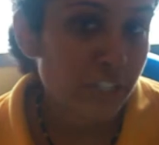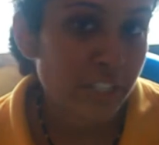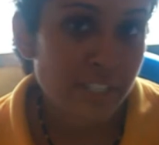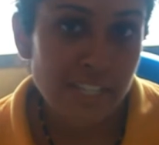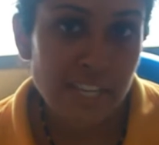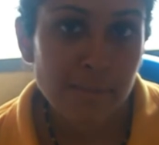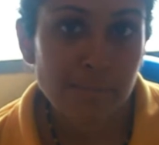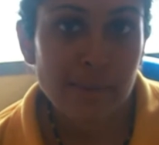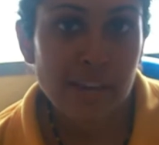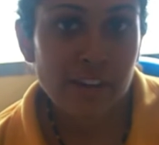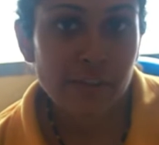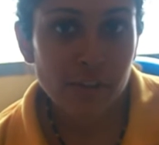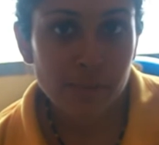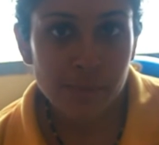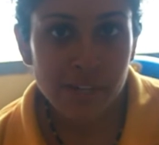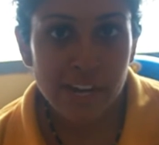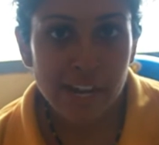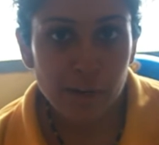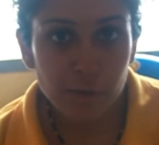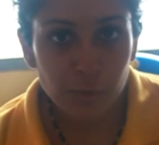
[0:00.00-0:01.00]
just came back from
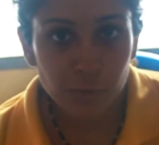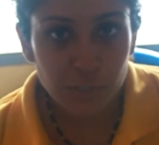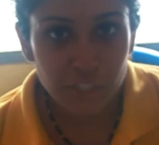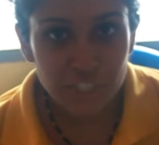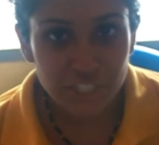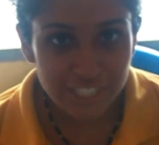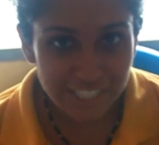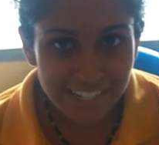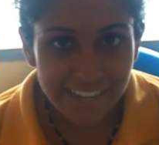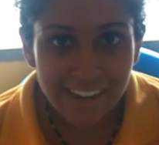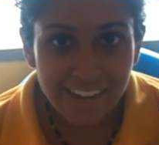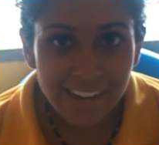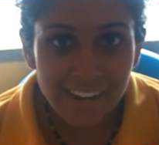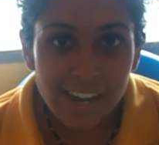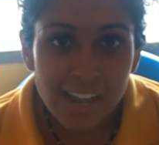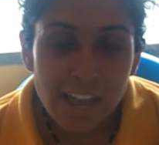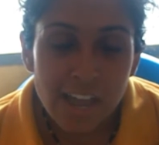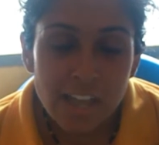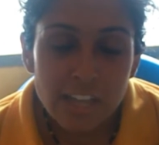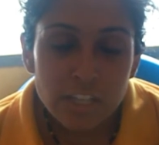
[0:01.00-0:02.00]
an outreach today.
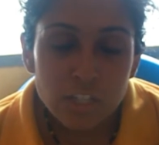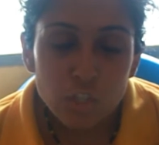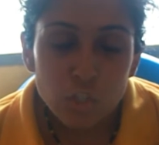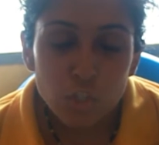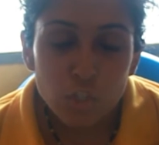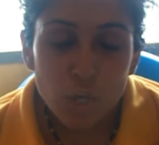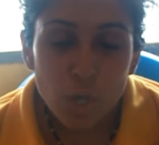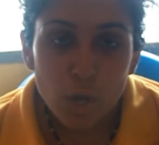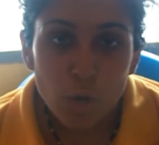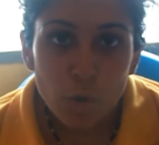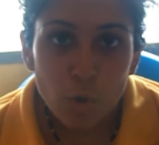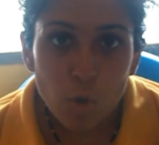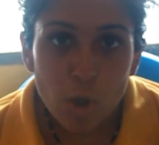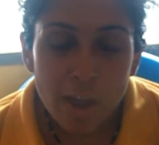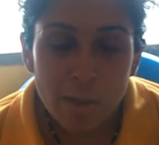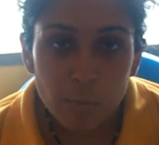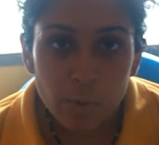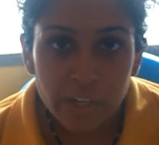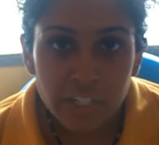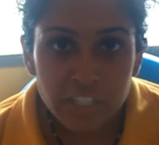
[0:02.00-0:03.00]
So
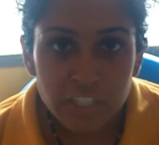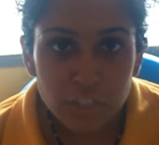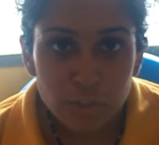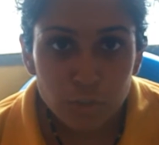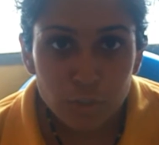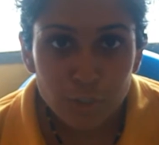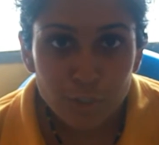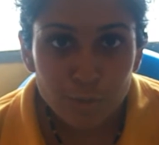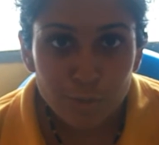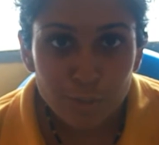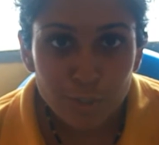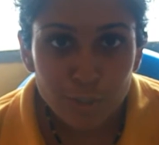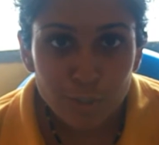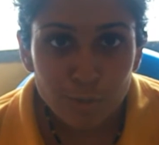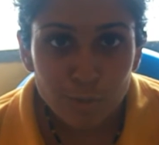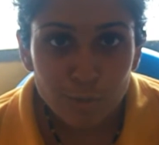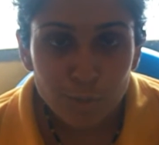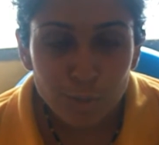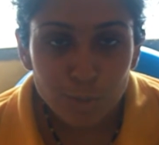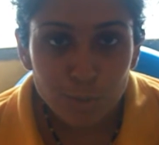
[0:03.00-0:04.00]
I wanted to introduce
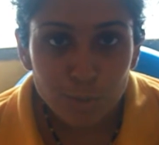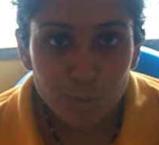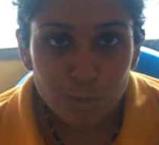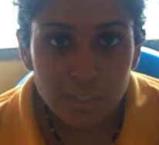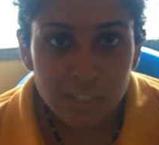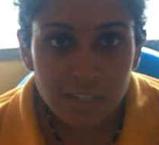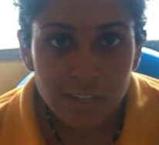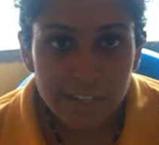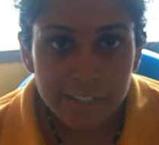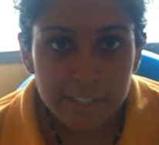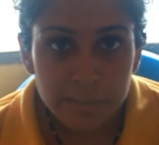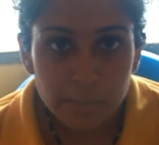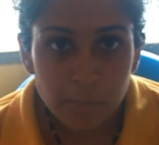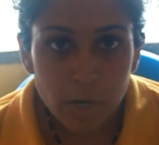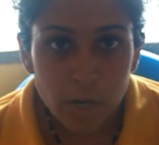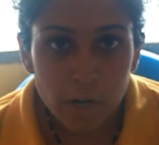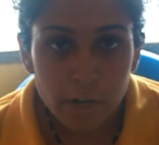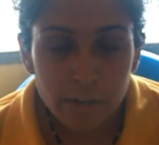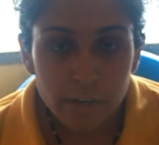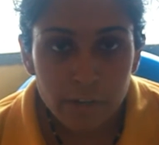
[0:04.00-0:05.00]
you to the next
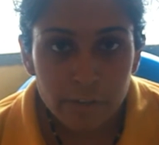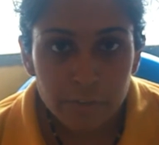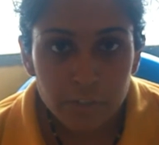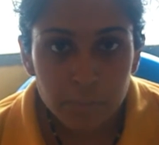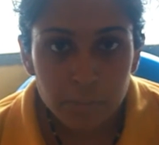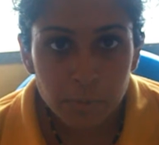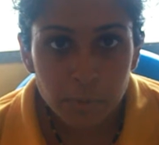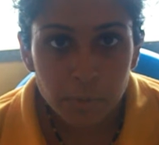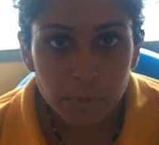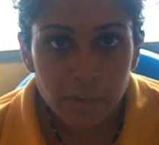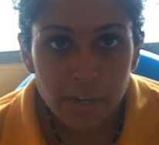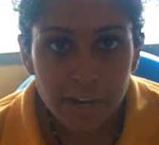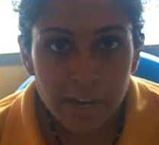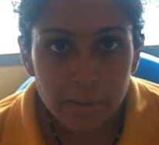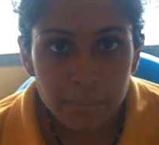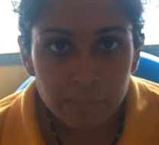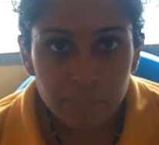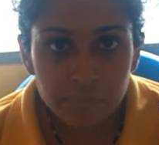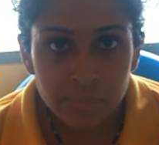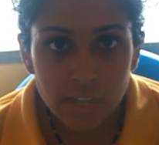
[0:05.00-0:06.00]
part of the
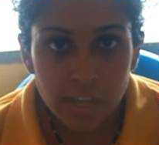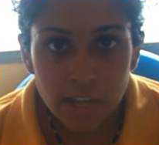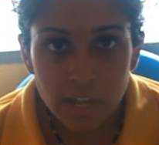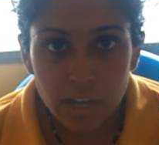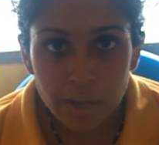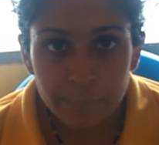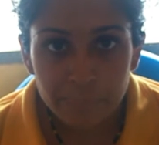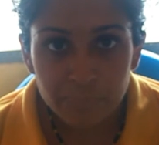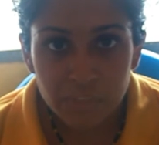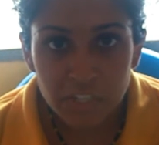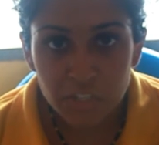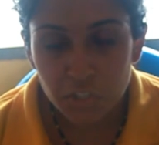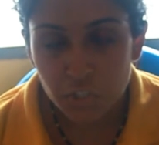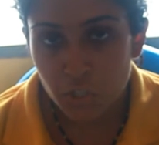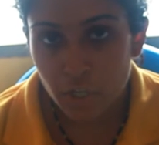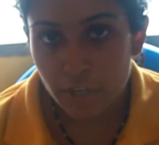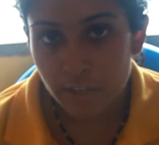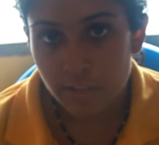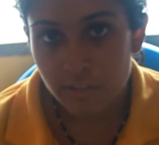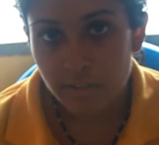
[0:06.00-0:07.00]
program. Um, it's
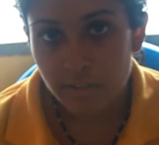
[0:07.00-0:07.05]
not